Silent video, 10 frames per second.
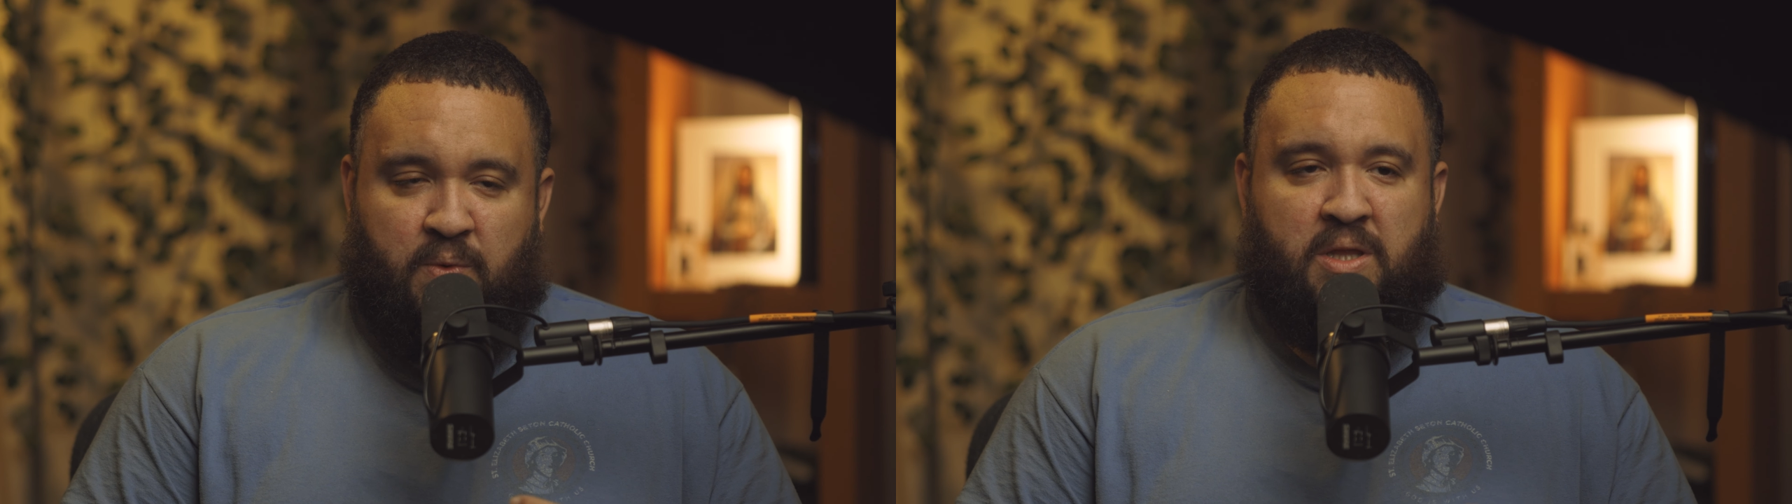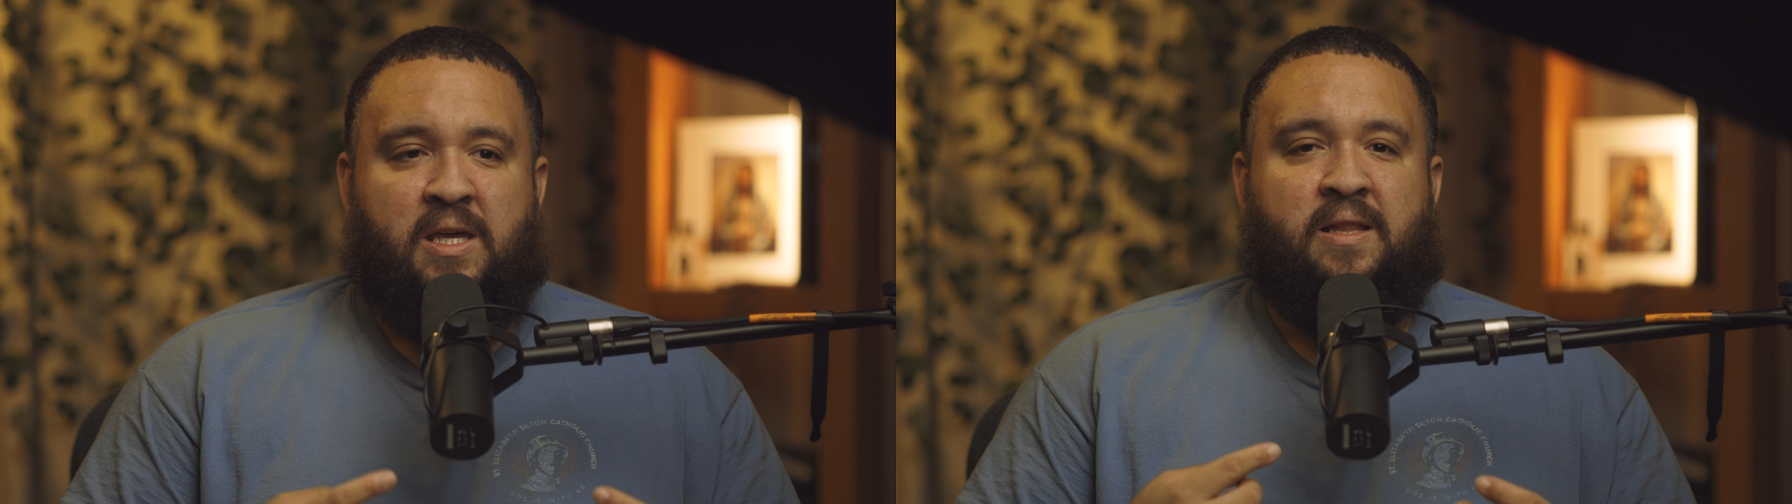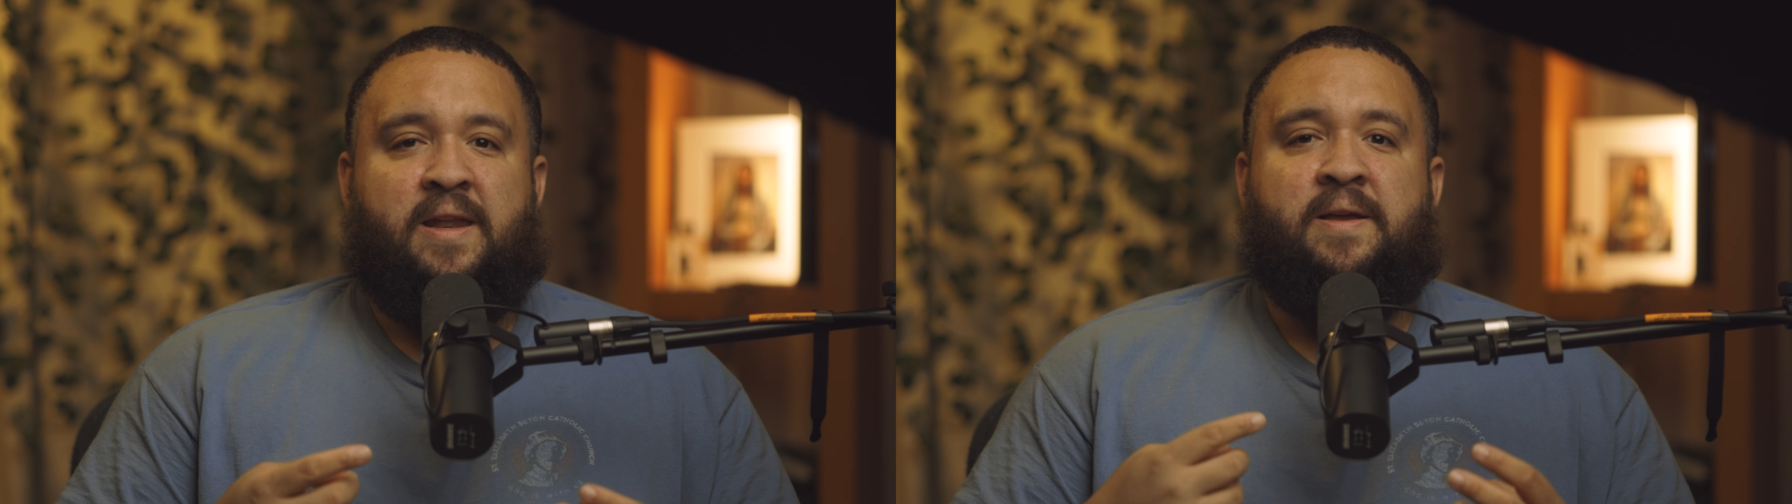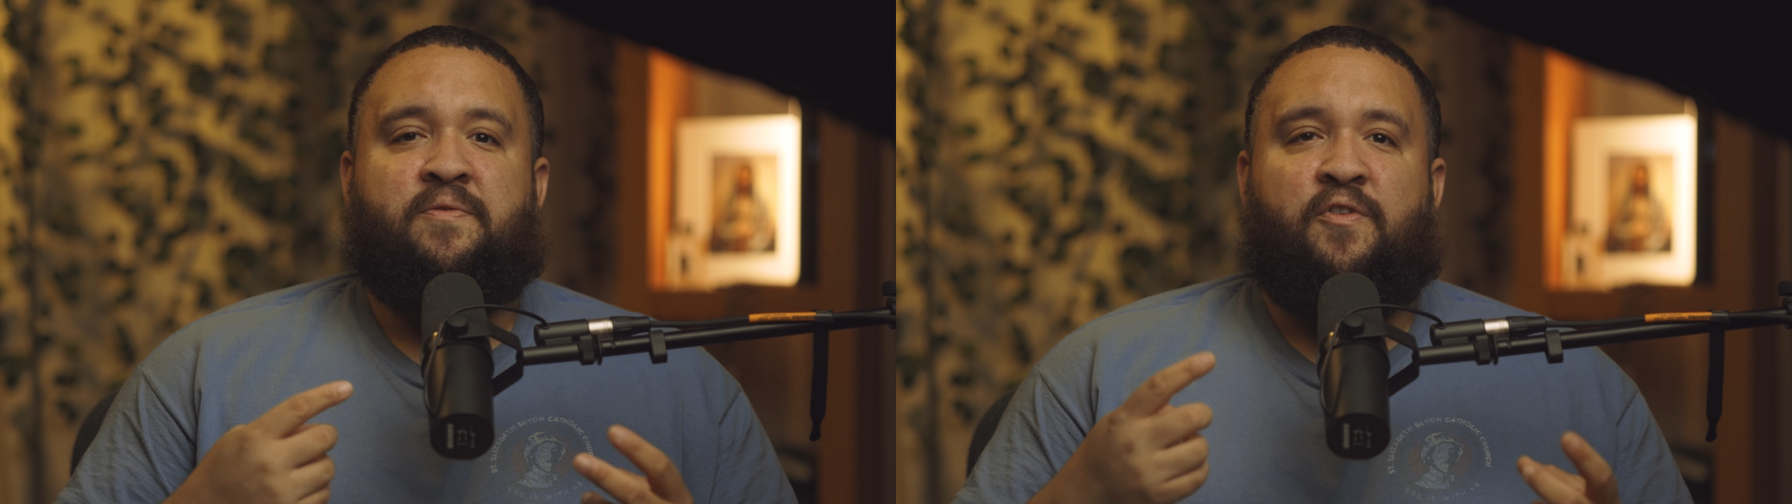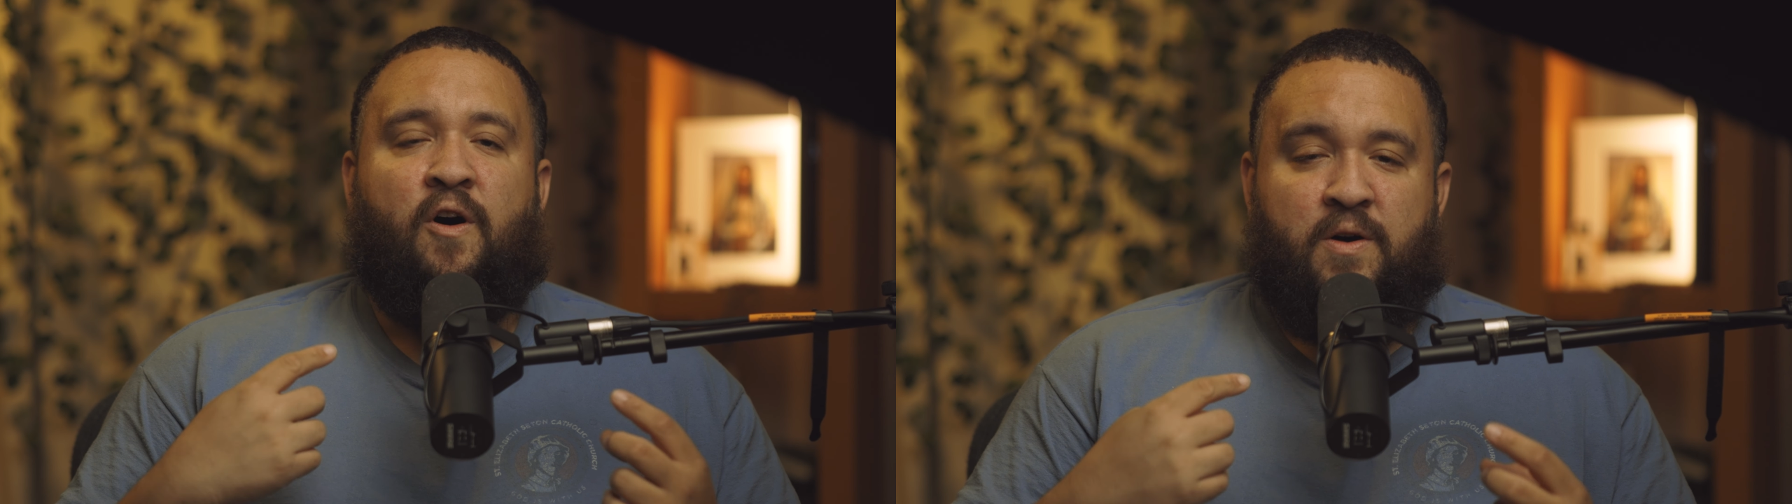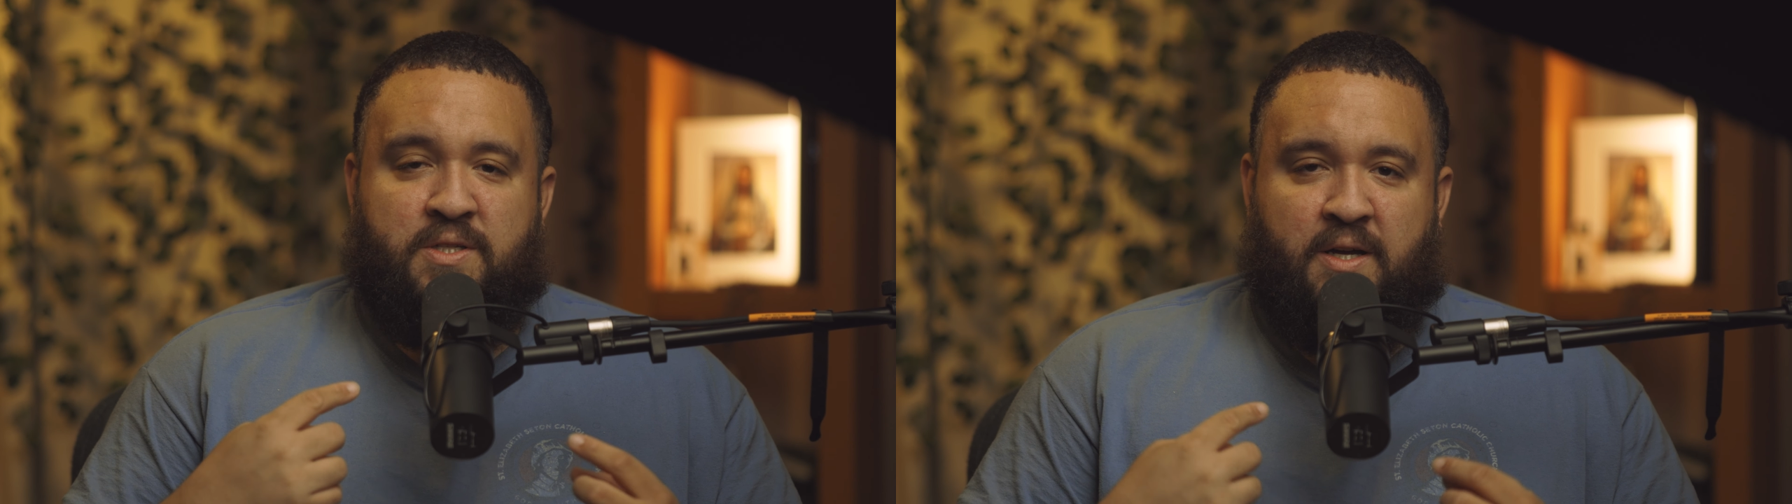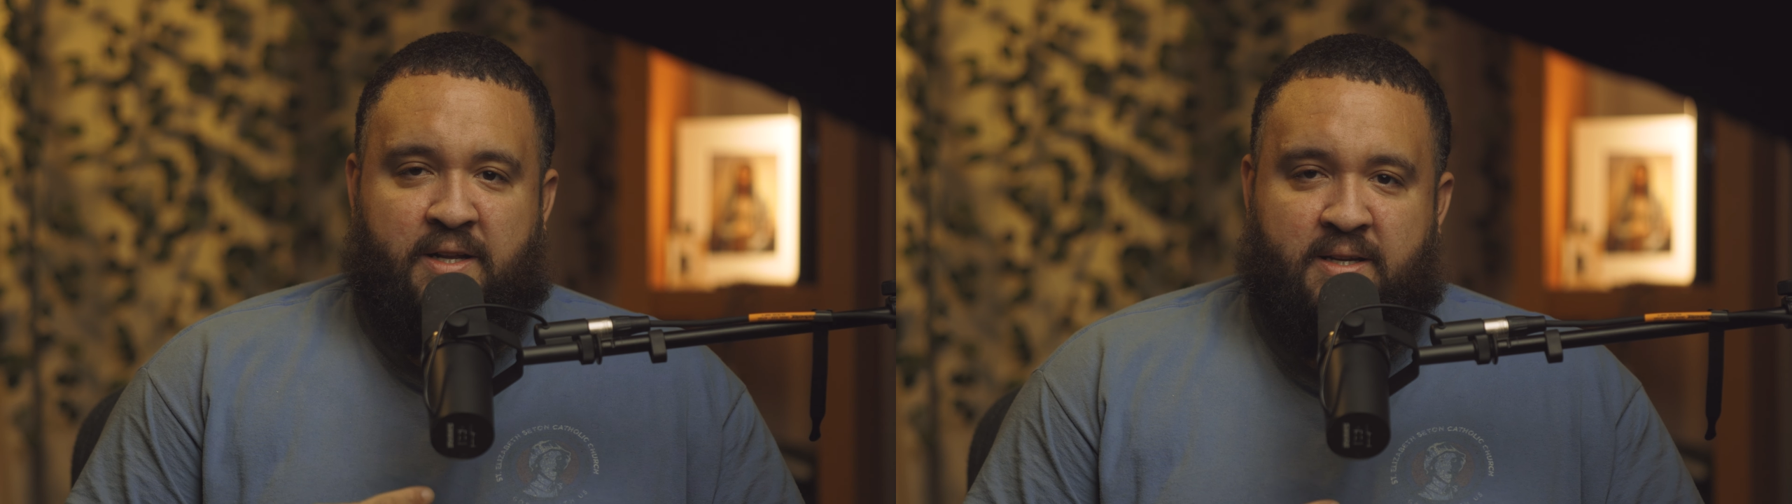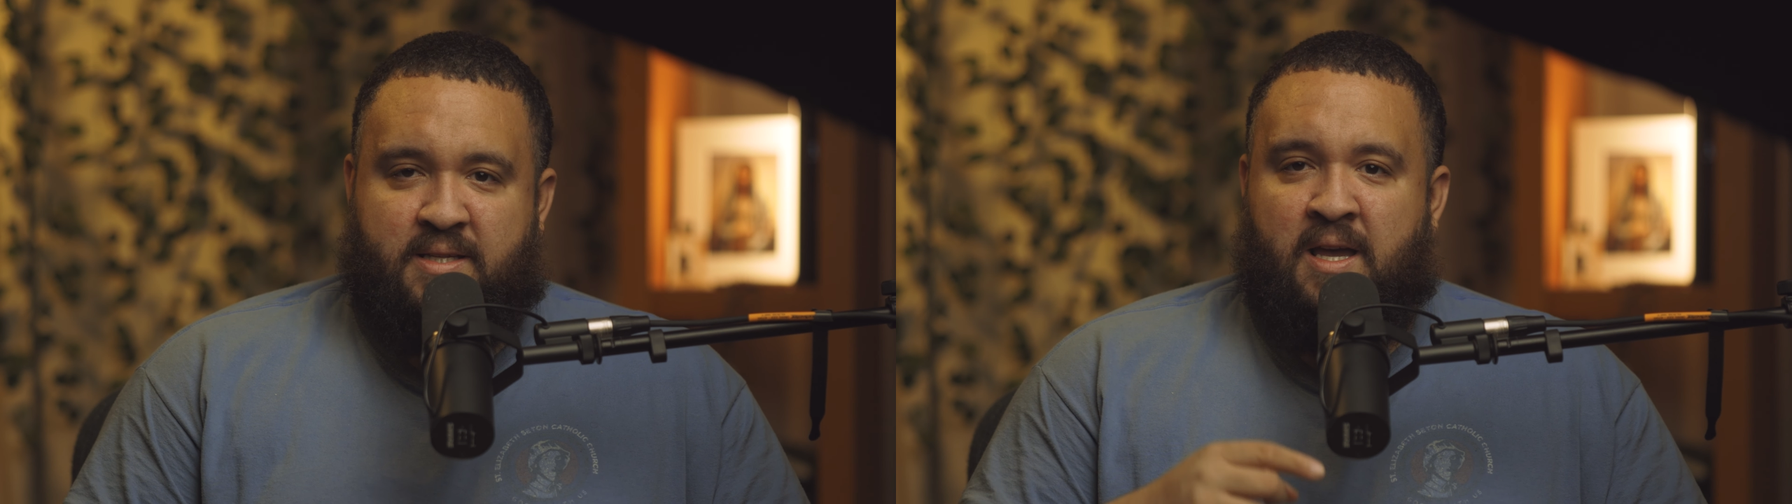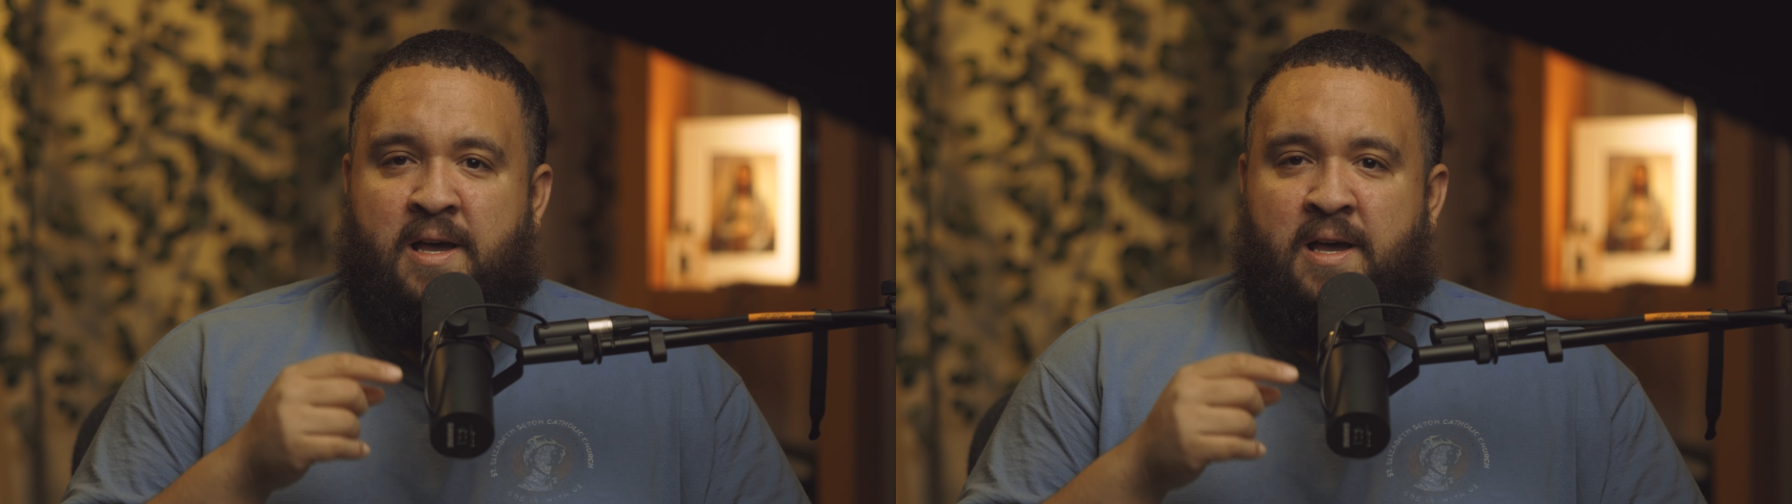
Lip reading: We think that it falls on us